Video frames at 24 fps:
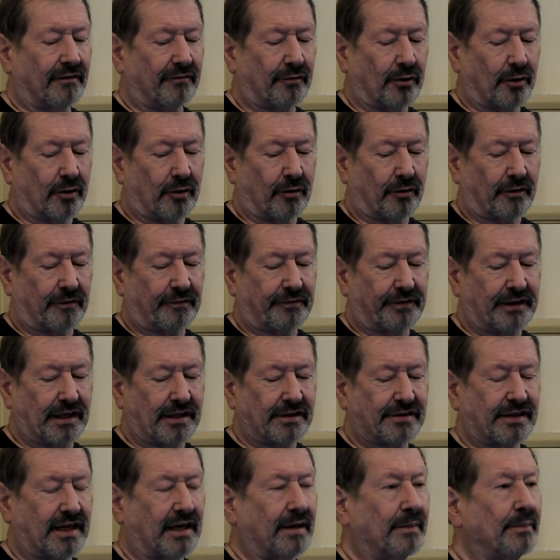I've got a lot of
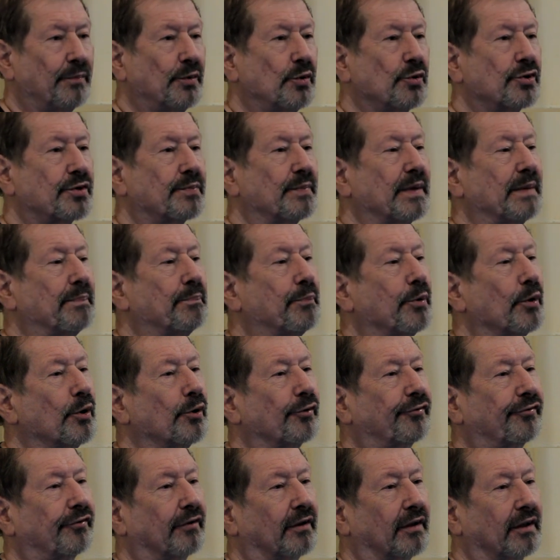things that amuse me
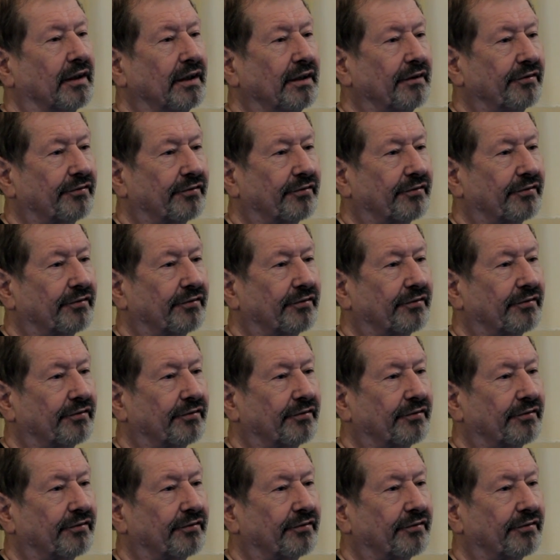personally.